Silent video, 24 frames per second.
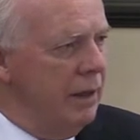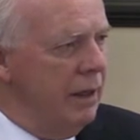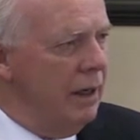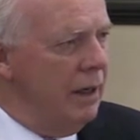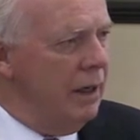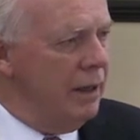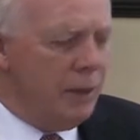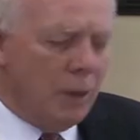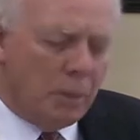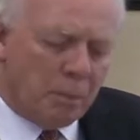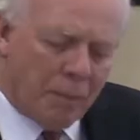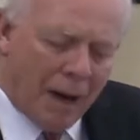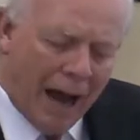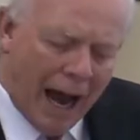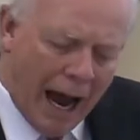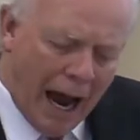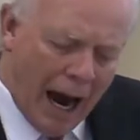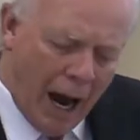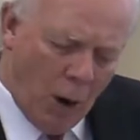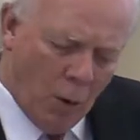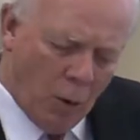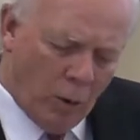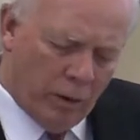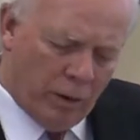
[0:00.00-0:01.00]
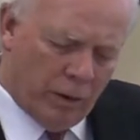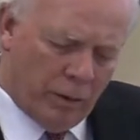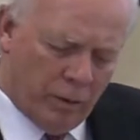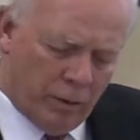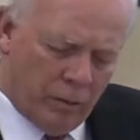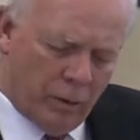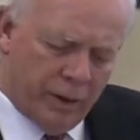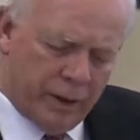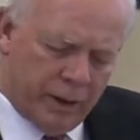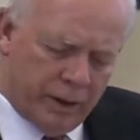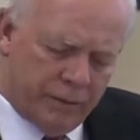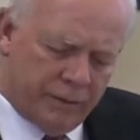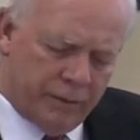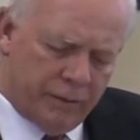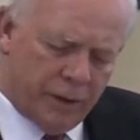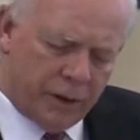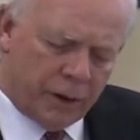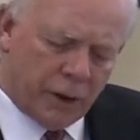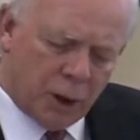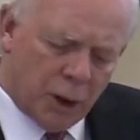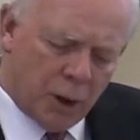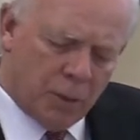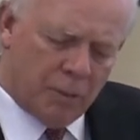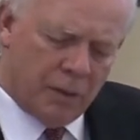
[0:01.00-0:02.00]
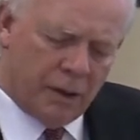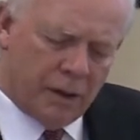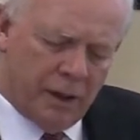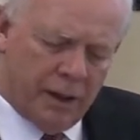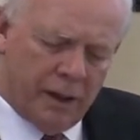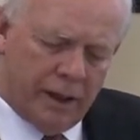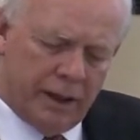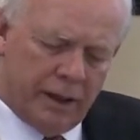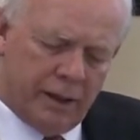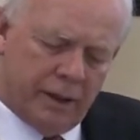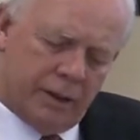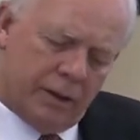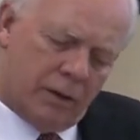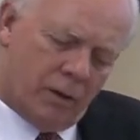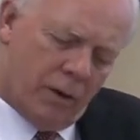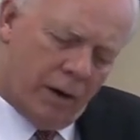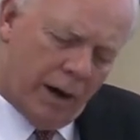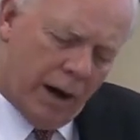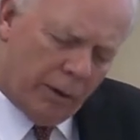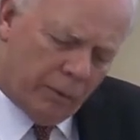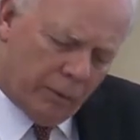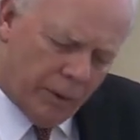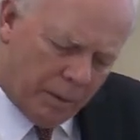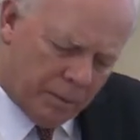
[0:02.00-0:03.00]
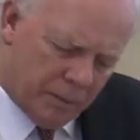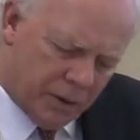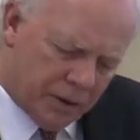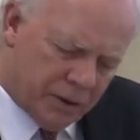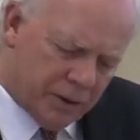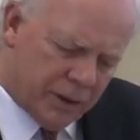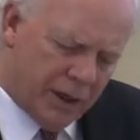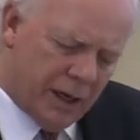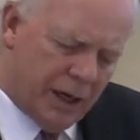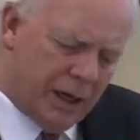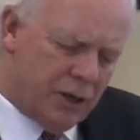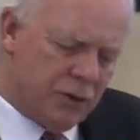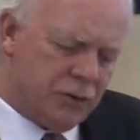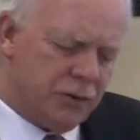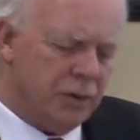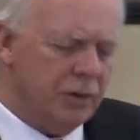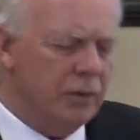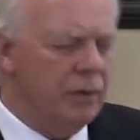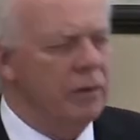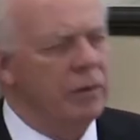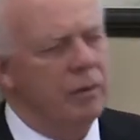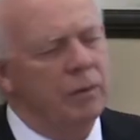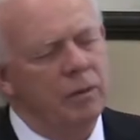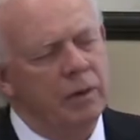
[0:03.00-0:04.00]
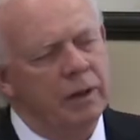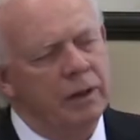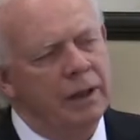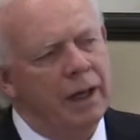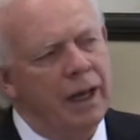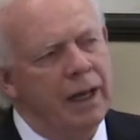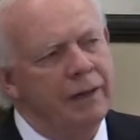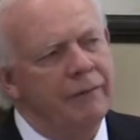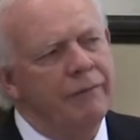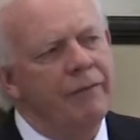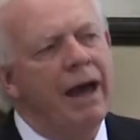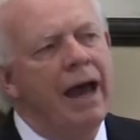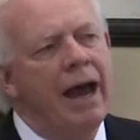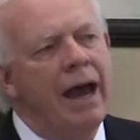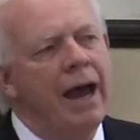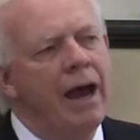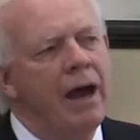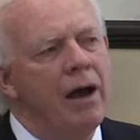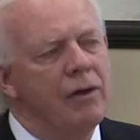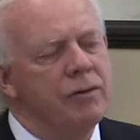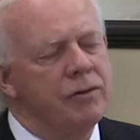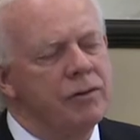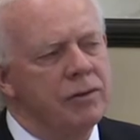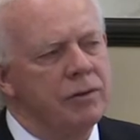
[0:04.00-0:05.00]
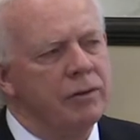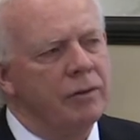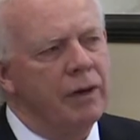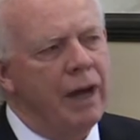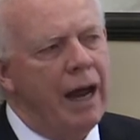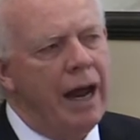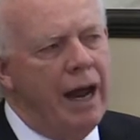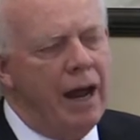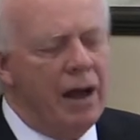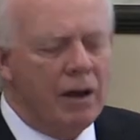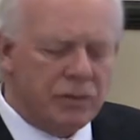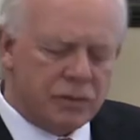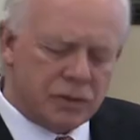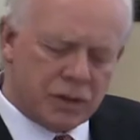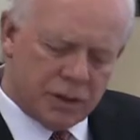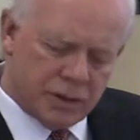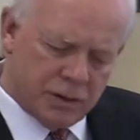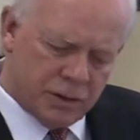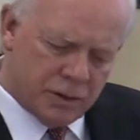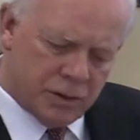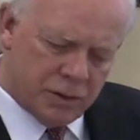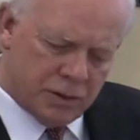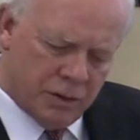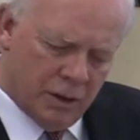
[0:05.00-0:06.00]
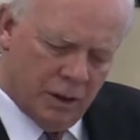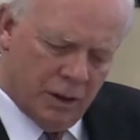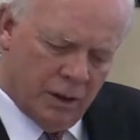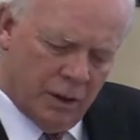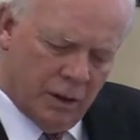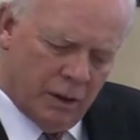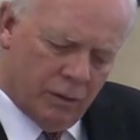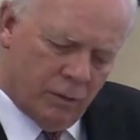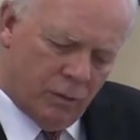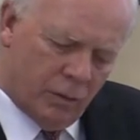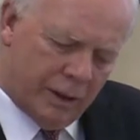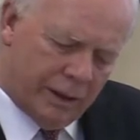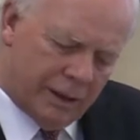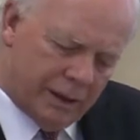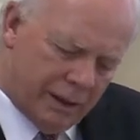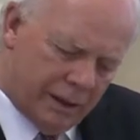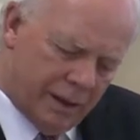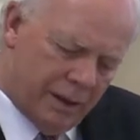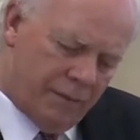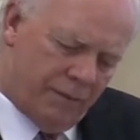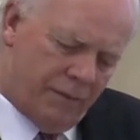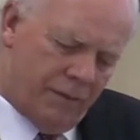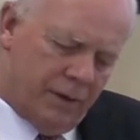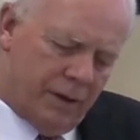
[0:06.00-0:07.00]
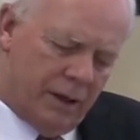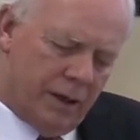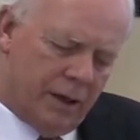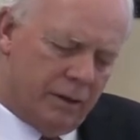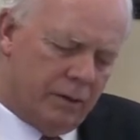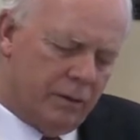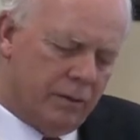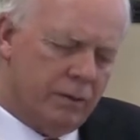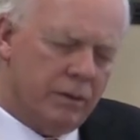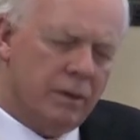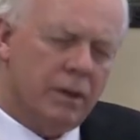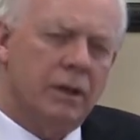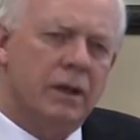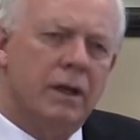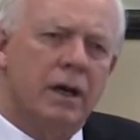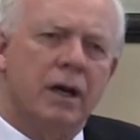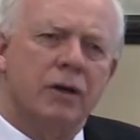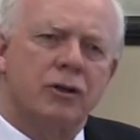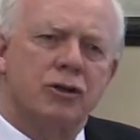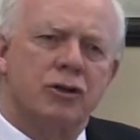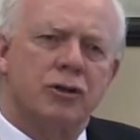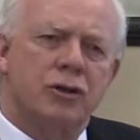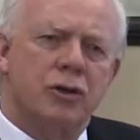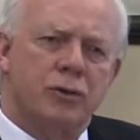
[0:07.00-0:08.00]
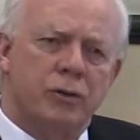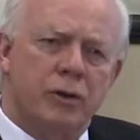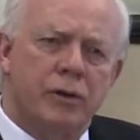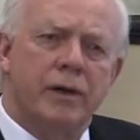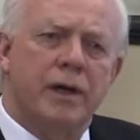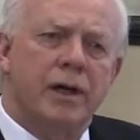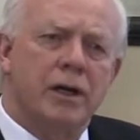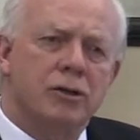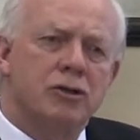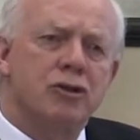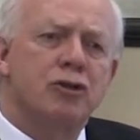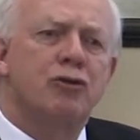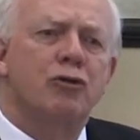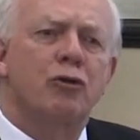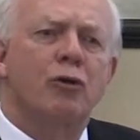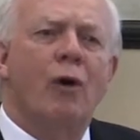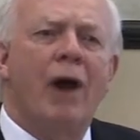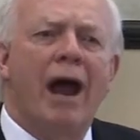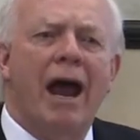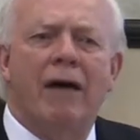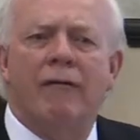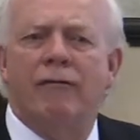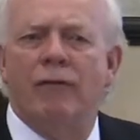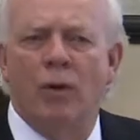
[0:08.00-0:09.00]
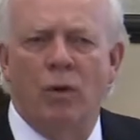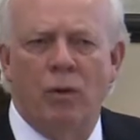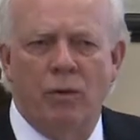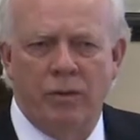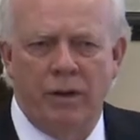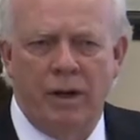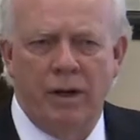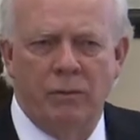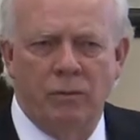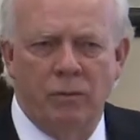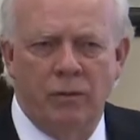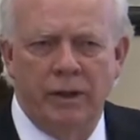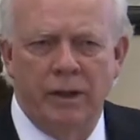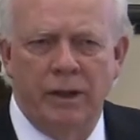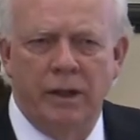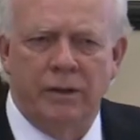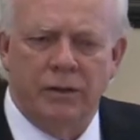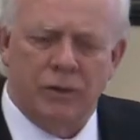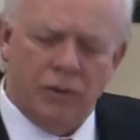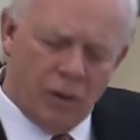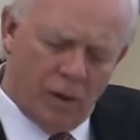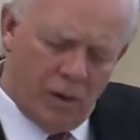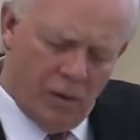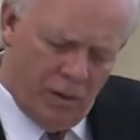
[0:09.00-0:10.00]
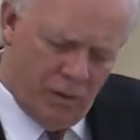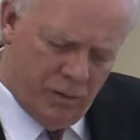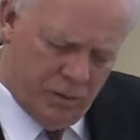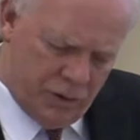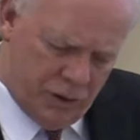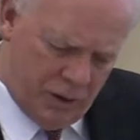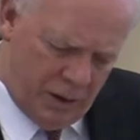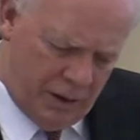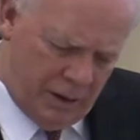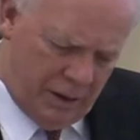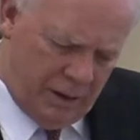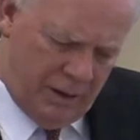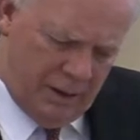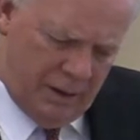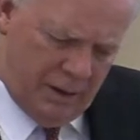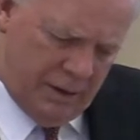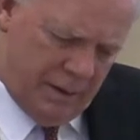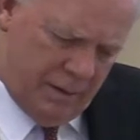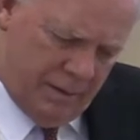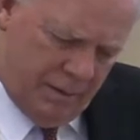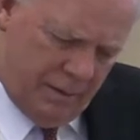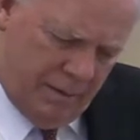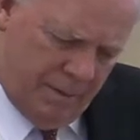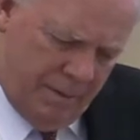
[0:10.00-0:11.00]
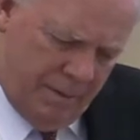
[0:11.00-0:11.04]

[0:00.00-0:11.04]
uh, the power we've accumulated or our reputation or what kind of house or houses we live in or the luxurious travel that we indulge in.